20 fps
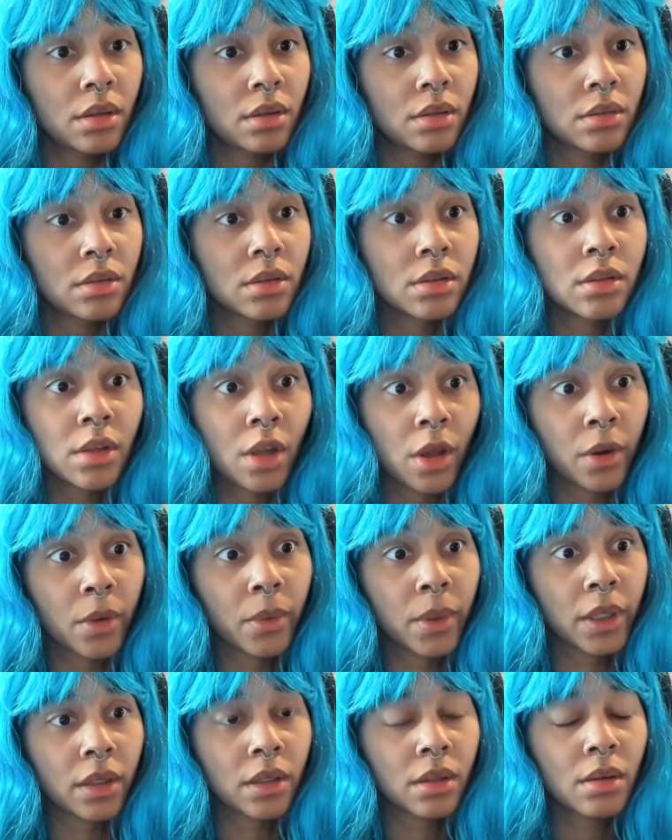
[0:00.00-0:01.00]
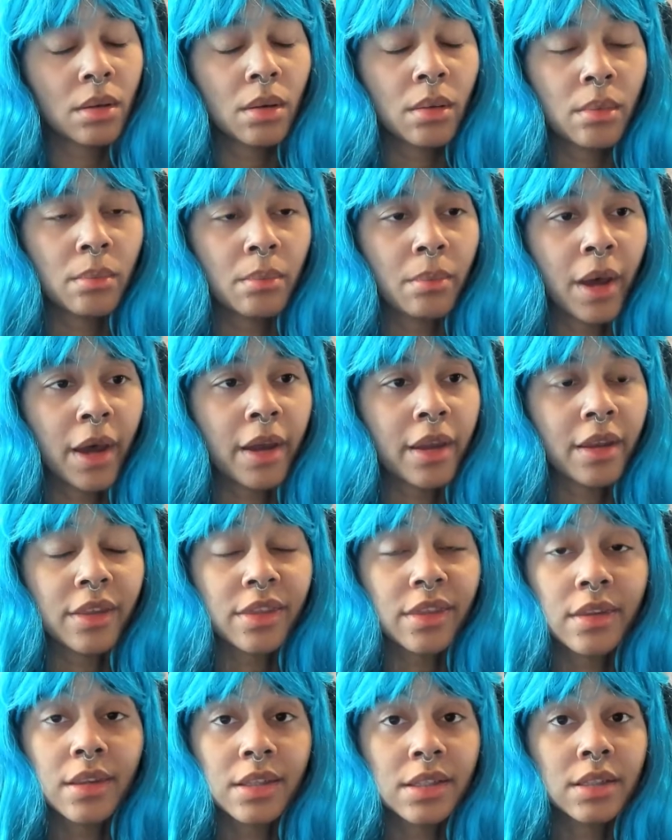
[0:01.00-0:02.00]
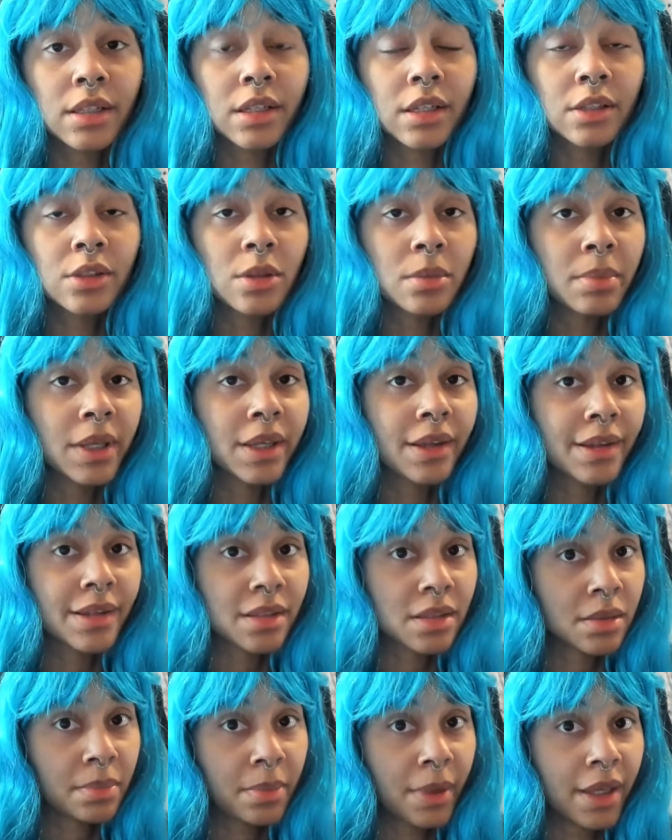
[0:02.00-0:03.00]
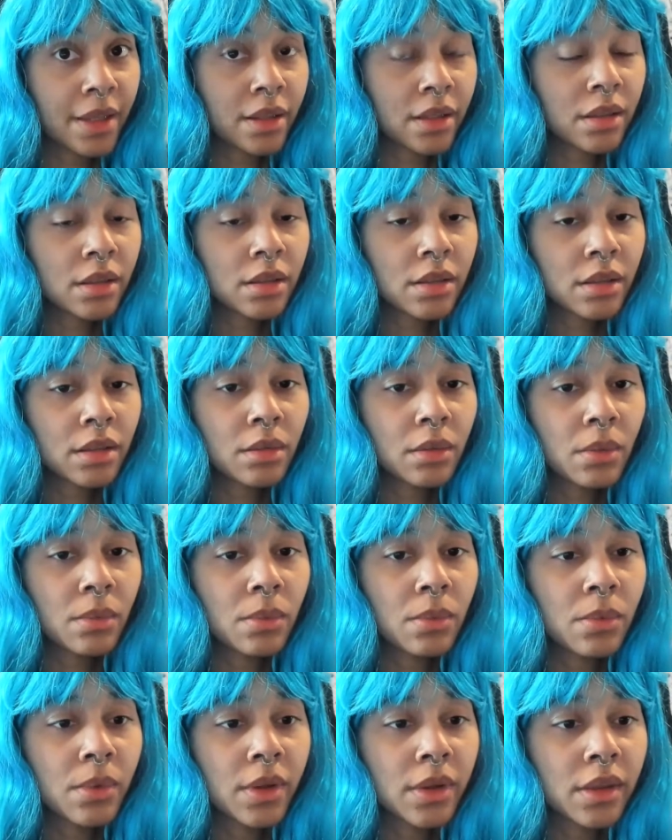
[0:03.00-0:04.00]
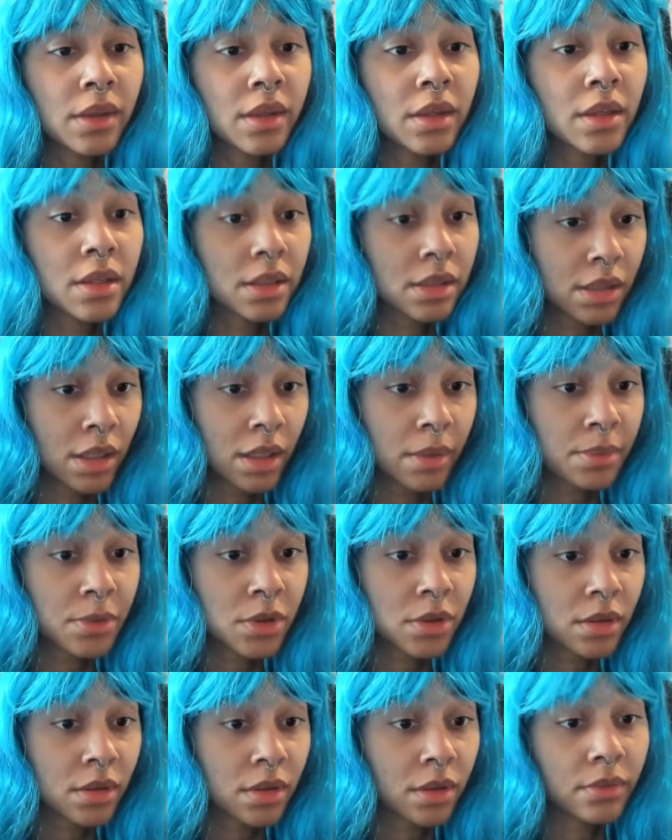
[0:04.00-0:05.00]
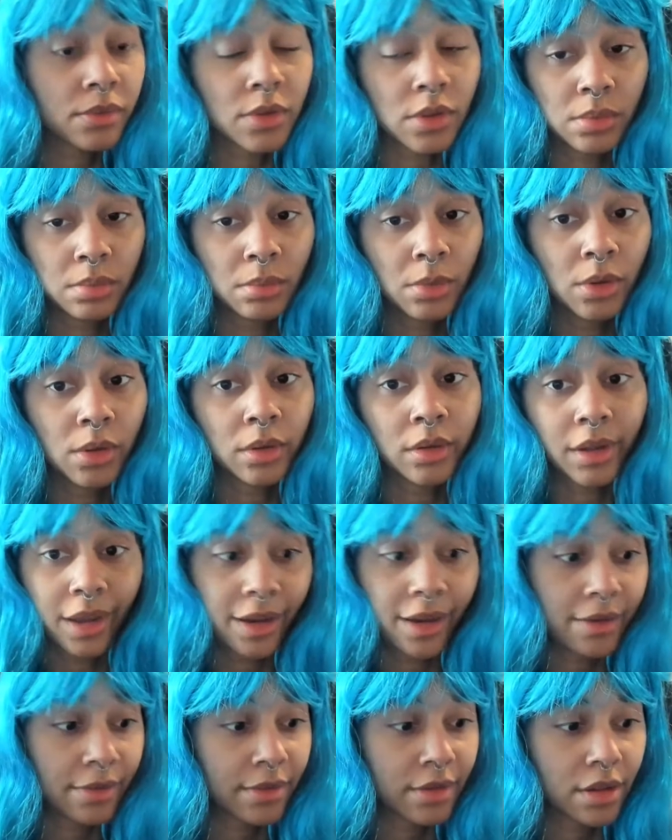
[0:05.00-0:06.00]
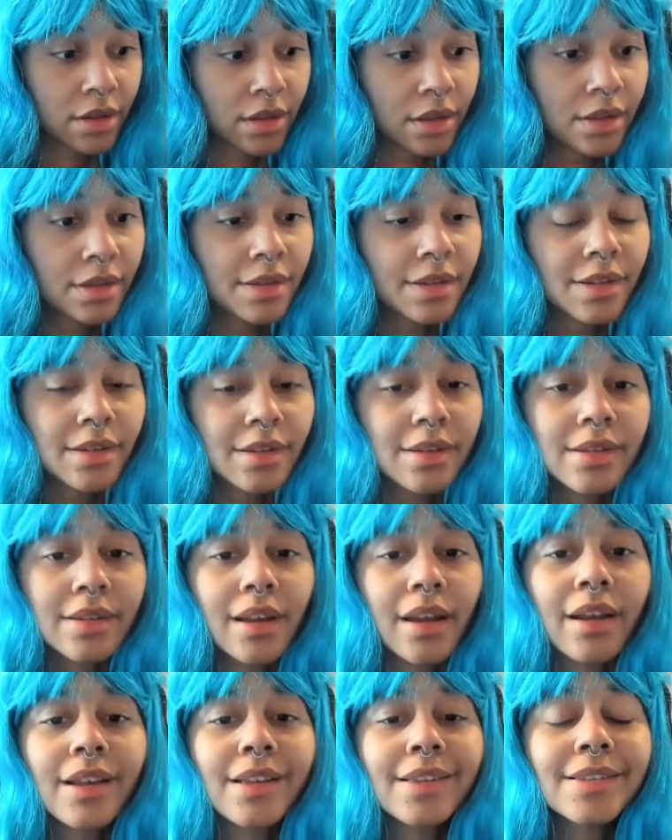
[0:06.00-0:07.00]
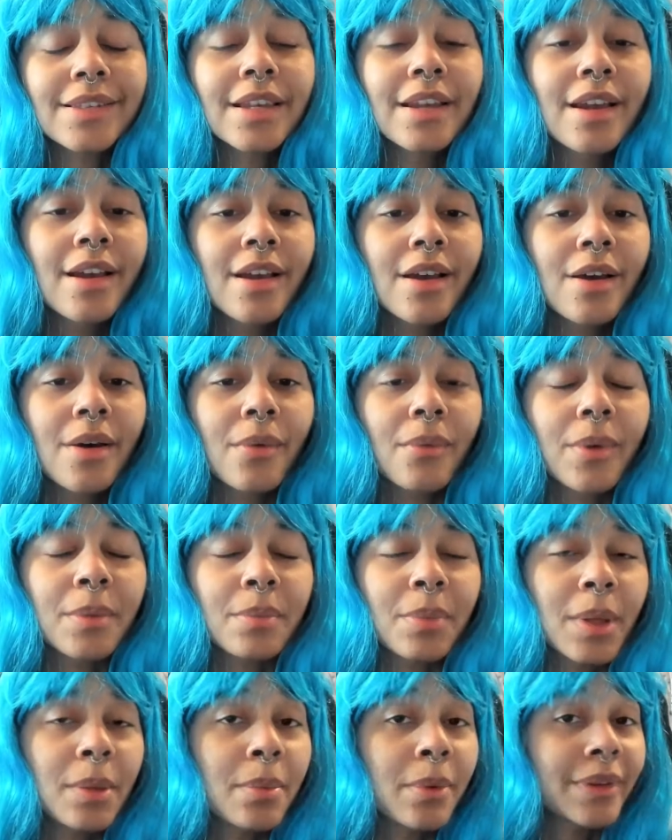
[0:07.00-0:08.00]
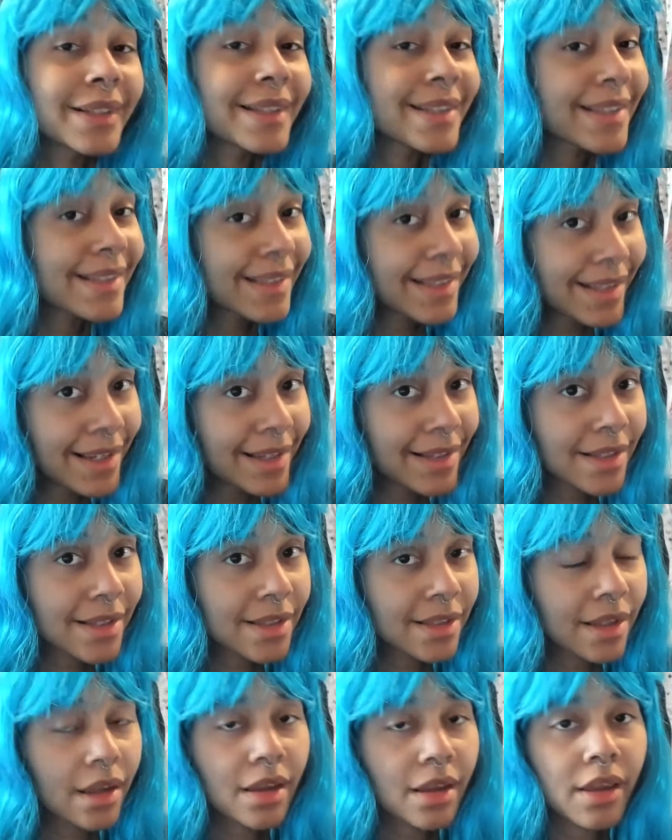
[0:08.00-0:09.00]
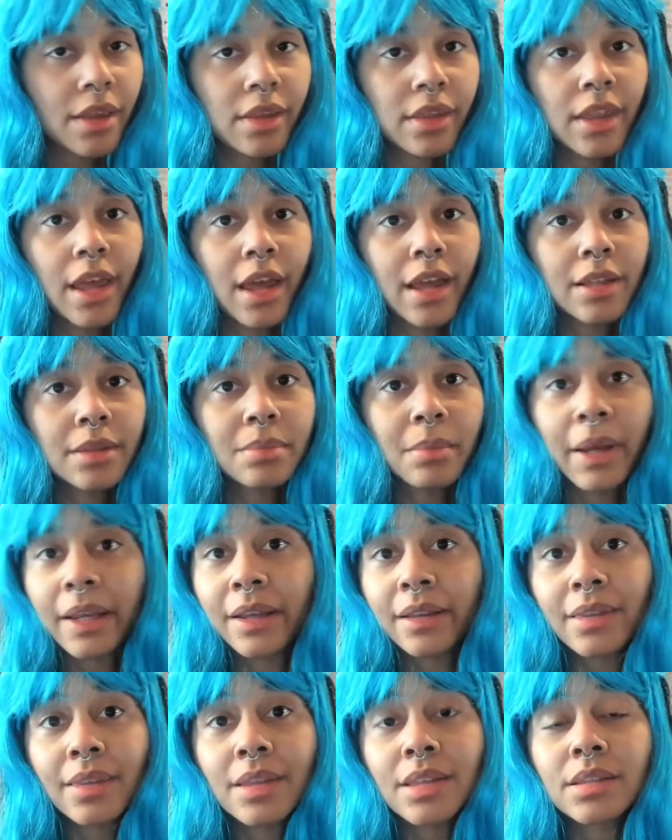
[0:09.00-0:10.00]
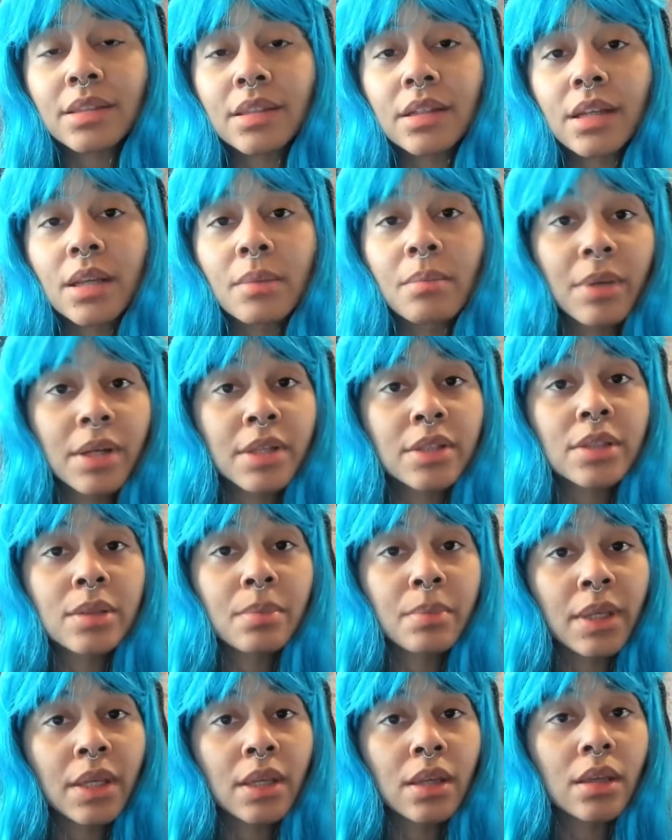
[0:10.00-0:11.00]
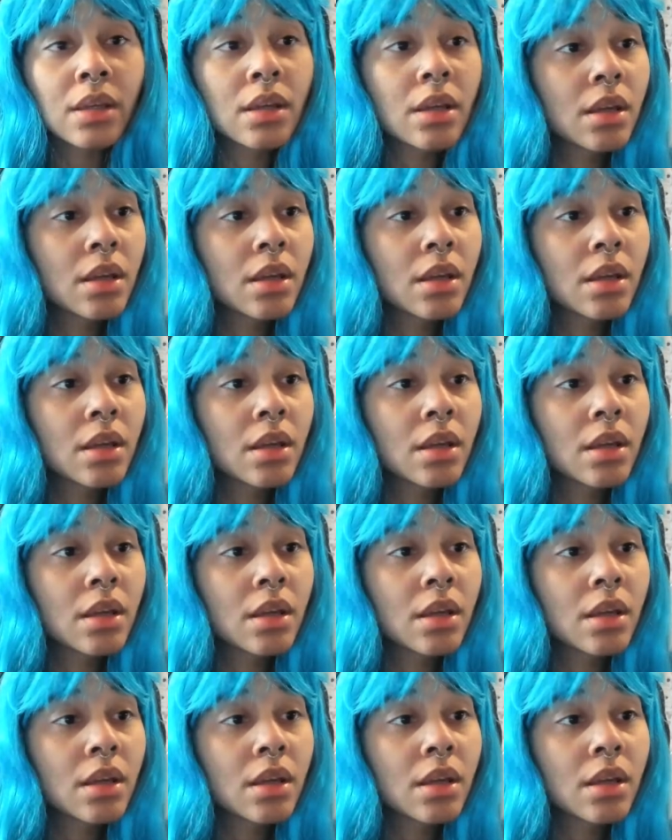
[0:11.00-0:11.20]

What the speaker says: knowing my ethnicity to be Hispanic, with the exception of a small caveat, is that when people insist that my ethnicity must be